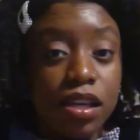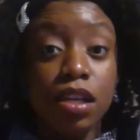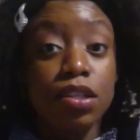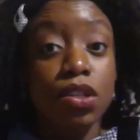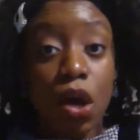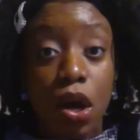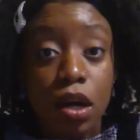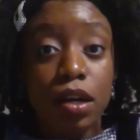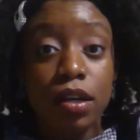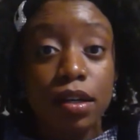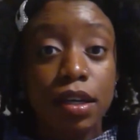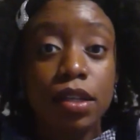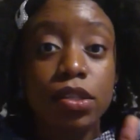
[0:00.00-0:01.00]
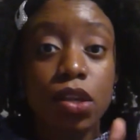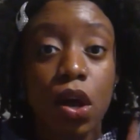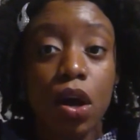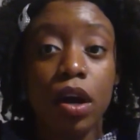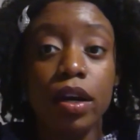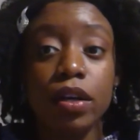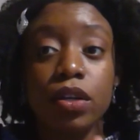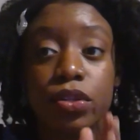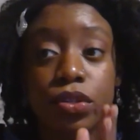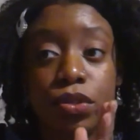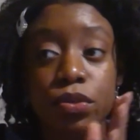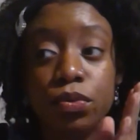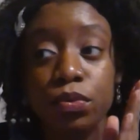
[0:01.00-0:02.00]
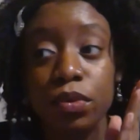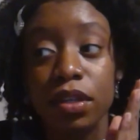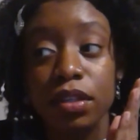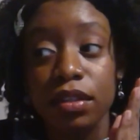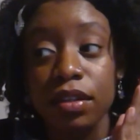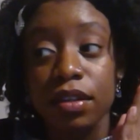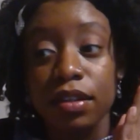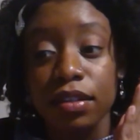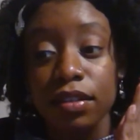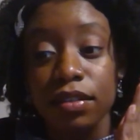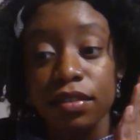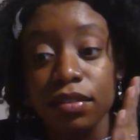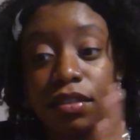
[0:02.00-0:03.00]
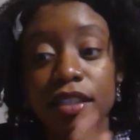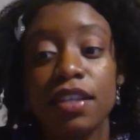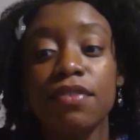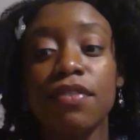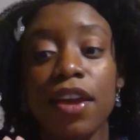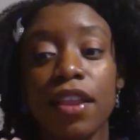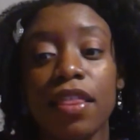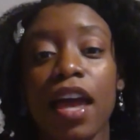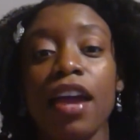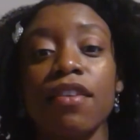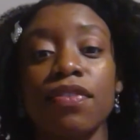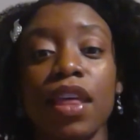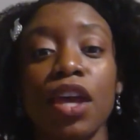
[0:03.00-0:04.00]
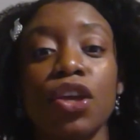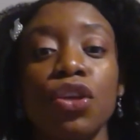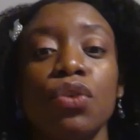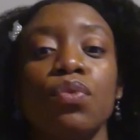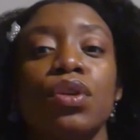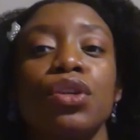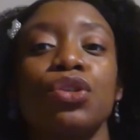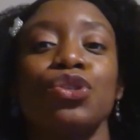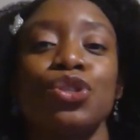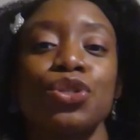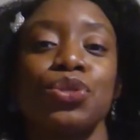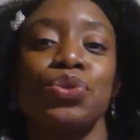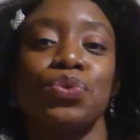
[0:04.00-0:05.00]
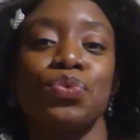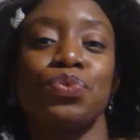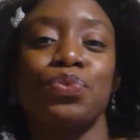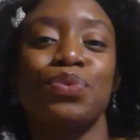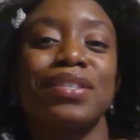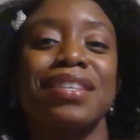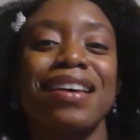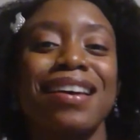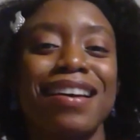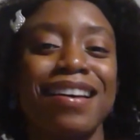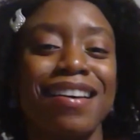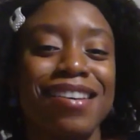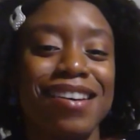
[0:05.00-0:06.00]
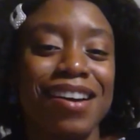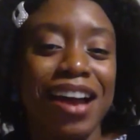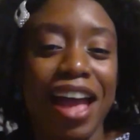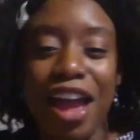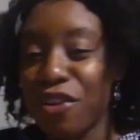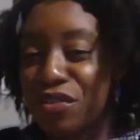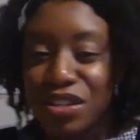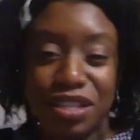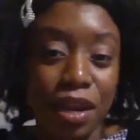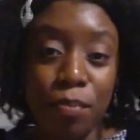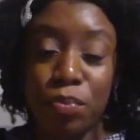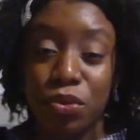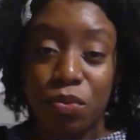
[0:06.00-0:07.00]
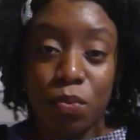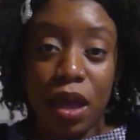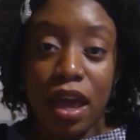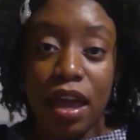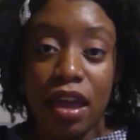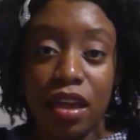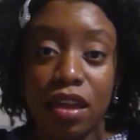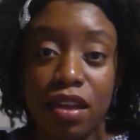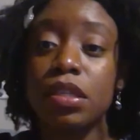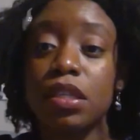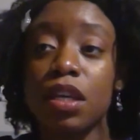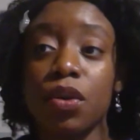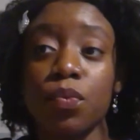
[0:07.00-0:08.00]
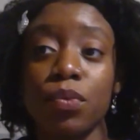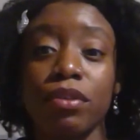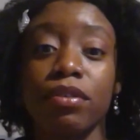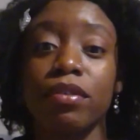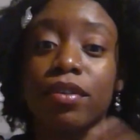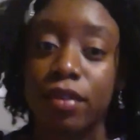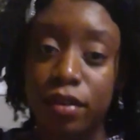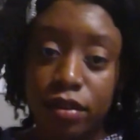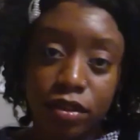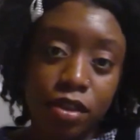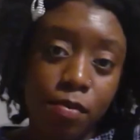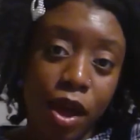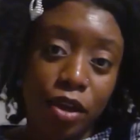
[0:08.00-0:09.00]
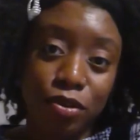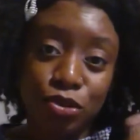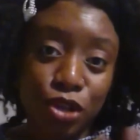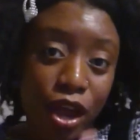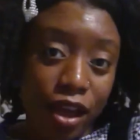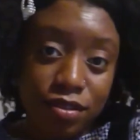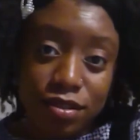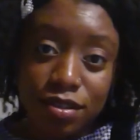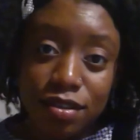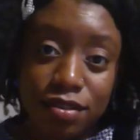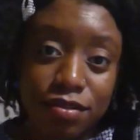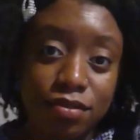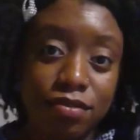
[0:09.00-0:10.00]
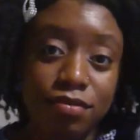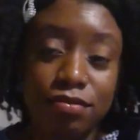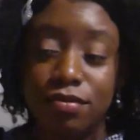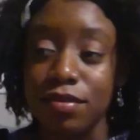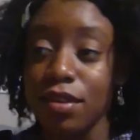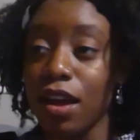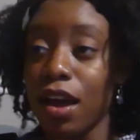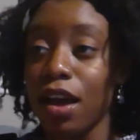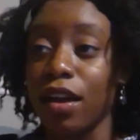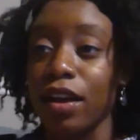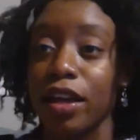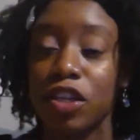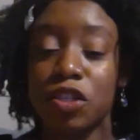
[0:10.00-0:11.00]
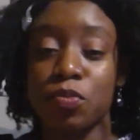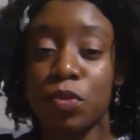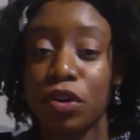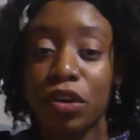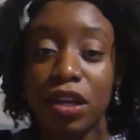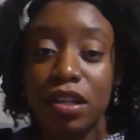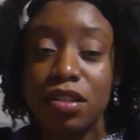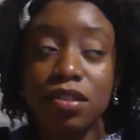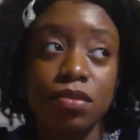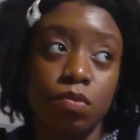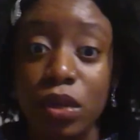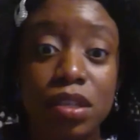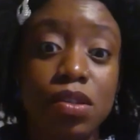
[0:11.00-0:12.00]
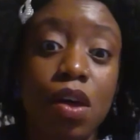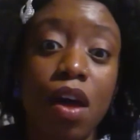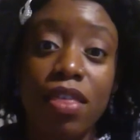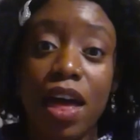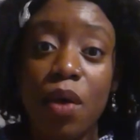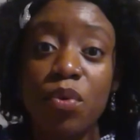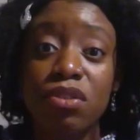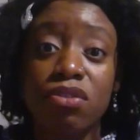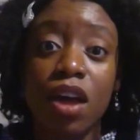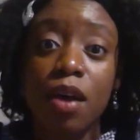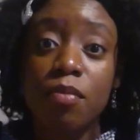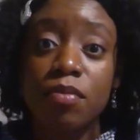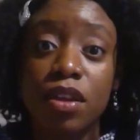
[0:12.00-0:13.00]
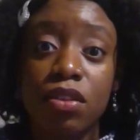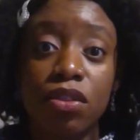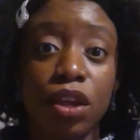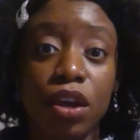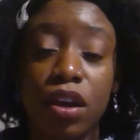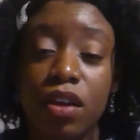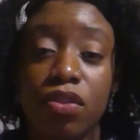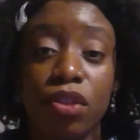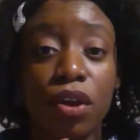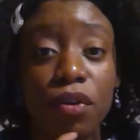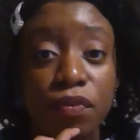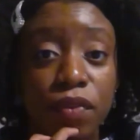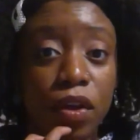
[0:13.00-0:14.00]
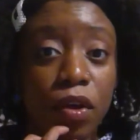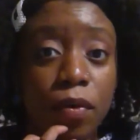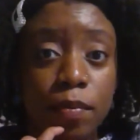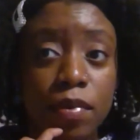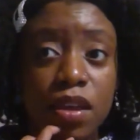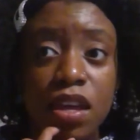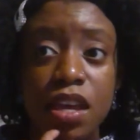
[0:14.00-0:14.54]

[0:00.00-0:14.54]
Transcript: it's hard. It's hard to live a life that you didn't choose every step of the way. You see it with the Michael Jackson experience. We saw that with them in their film